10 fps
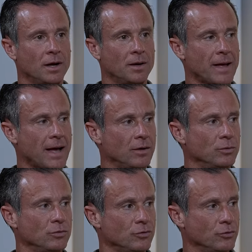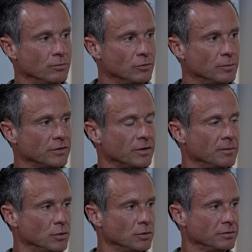how those troop movements get
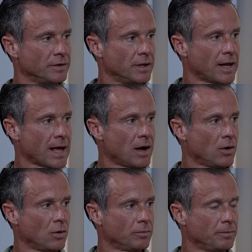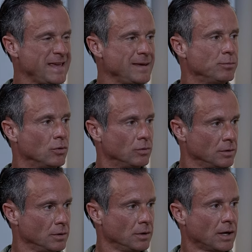moved and how people
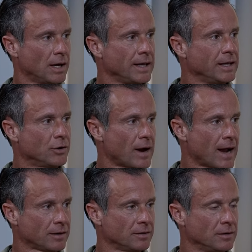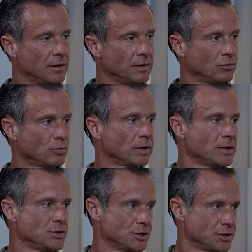interact and those
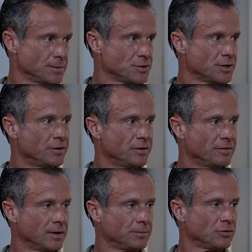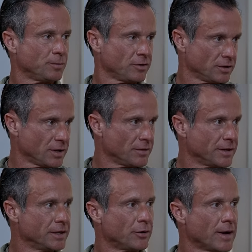relationships that are developed, especially on the
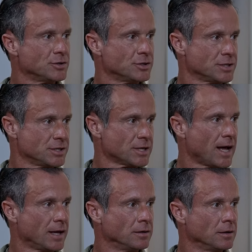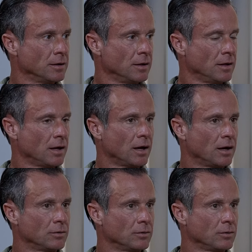interagency side,
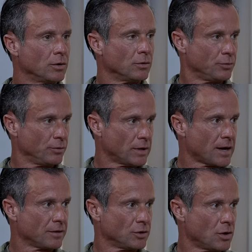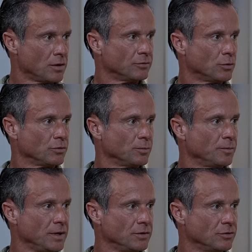you know, through a lot of the law enforcement
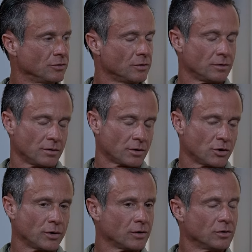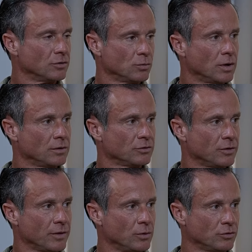pieces are critical as well.
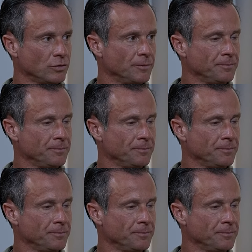So those are